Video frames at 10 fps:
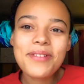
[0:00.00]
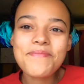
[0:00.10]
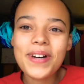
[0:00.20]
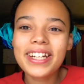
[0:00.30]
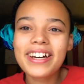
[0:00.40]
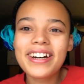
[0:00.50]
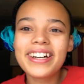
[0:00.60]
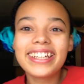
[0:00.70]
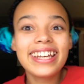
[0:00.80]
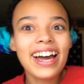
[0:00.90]
But
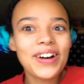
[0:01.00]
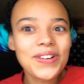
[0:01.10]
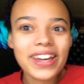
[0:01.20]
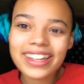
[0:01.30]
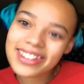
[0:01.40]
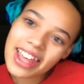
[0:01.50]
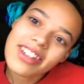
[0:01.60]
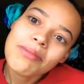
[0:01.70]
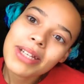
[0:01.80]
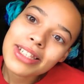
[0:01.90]

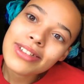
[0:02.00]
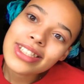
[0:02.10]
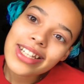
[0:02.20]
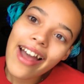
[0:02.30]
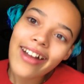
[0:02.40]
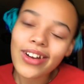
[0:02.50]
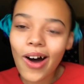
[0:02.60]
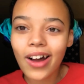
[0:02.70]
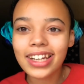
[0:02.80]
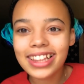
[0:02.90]
that's my little chat
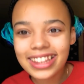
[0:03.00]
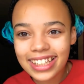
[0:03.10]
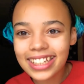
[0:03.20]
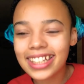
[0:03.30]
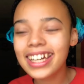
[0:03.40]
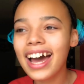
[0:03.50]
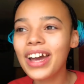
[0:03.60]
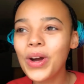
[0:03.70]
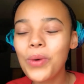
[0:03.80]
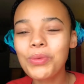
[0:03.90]
on cleaning. I
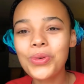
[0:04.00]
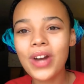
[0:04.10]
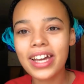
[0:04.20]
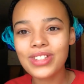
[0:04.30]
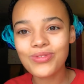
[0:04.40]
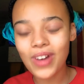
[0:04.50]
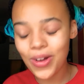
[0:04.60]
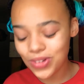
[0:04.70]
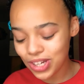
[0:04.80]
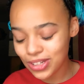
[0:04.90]
hope you guys
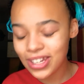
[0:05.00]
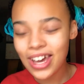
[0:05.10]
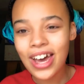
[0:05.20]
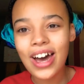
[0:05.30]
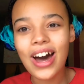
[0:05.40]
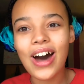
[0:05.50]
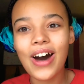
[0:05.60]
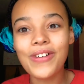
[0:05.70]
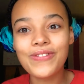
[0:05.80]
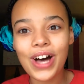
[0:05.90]
found it
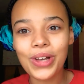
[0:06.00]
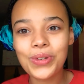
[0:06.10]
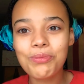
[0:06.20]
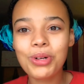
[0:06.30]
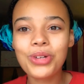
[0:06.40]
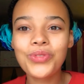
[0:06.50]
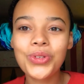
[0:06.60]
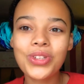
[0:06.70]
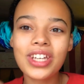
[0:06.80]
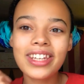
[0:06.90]
valuable. If you
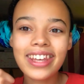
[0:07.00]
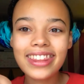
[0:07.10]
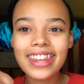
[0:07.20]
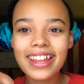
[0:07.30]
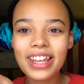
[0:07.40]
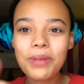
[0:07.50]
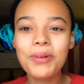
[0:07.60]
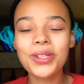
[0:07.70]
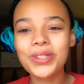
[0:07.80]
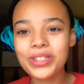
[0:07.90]
did, hit that like
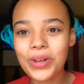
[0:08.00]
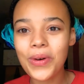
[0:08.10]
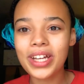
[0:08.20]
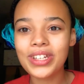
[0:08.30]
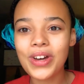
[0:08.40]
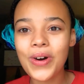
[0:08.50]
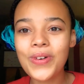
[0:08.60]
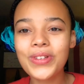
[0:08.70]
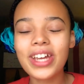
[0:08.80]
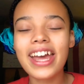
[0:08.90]
button so I know.
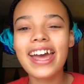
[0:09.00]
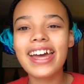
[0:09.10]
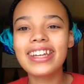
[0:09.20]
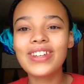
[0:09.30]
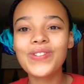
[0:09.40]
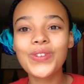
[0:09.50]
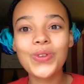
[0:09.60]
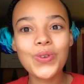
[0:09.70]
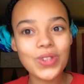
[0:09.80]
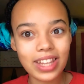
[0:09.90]
And if
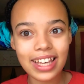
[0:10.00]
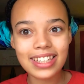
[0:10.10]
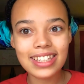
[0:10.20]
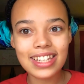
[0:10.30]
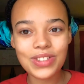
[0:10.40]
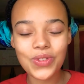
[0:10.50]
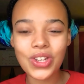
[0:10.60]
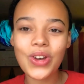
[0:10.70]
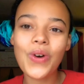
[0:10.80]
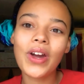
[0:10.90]
you like today's
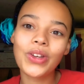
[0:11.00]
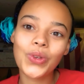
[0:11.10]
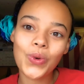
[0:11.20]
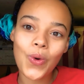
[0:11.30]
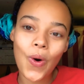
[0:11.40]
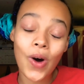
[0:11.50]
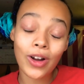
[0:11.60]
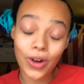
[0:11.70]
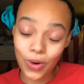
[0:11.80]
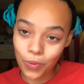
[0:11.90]
video and you
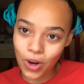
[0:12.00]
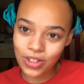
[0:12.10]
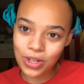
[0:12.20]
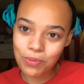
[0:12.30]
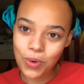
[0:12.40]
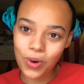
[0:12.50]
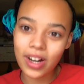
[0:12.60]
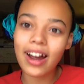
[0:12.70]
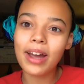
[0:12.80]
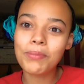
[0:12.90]
are wanting more,
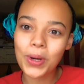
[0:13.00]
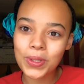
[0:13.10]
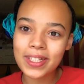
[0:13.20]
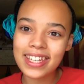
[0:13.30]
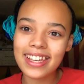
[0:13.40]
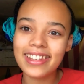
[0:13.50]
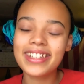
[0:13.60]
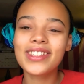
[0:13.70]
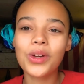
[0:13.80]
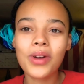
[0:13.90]
I post daily,
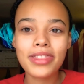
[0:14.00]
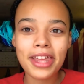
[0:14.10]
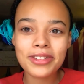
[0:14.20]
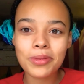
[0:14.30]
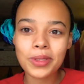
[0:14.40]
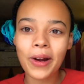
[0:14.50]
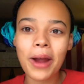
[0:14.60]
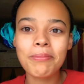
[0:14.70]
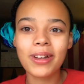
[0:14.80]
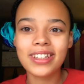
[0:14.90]
so hit that subscribe
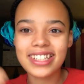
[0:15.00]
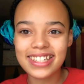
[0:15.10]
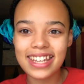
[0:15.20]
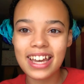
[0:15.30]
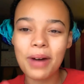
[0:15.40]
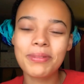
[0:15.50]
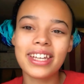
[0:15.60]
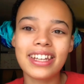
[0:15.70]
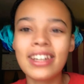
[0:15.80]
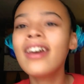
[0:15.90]
button to stay
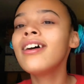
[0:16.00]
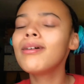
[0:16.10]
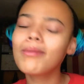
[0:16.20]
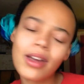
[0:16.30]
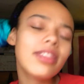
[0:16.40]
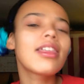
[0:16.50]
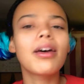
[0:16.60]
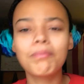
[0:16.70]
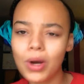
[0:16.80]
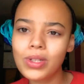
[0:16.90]
updated. Hit
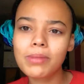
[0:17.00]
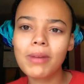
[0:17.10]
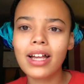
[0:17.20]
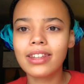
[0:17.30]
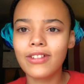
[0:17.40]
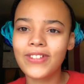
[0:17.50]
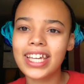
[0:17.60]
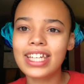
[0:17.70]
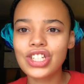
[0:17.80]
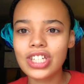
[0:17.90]
that post bell
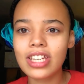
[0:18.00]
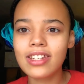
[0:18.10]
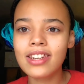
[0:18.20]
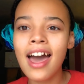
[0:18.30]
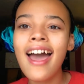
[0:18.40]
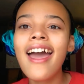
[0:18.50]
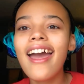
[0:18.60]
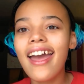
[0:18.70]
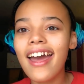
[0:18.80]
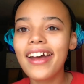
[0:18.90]
notification,
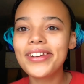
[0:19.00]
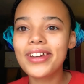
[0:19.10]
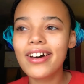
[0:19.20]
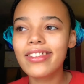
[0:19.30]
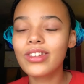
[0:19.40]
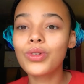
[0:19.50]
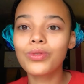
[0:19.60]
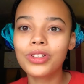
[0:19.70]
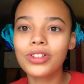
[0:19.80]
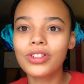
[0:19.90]
and then you'll
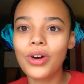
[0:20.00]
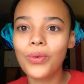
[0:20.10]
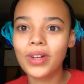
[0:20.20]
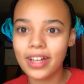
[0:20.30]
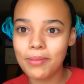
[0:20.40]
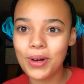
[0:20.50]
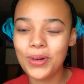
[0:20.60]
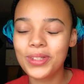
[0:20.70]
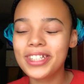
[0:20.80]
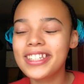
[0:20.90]
really know when I
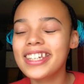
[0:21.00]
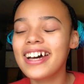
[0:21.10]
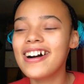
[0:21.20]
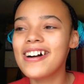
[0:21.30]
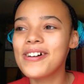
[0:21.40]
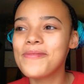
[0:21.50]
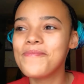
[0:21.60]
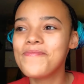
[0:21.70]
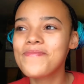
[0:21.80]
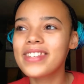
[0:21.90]
post.
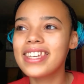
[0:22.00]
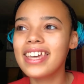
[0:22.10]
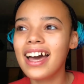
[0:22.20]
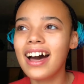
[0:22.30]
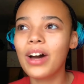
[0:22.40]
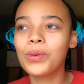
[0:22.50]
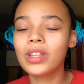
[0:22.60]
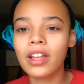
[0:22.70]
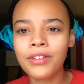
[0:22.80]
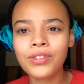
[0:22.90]
I would
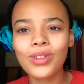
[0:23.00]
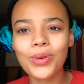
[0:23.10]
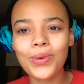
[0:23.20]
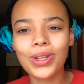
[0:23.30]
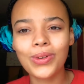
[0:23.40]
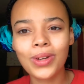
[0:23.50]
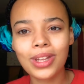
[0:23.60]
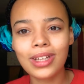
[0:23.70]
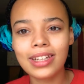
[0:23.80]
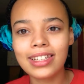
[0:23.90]
love to know what your
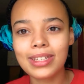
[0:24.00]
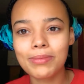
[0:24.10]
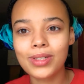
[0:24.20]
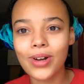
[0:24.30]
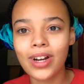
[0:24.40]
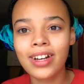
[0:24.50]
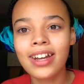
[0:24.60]
cleaning tips are.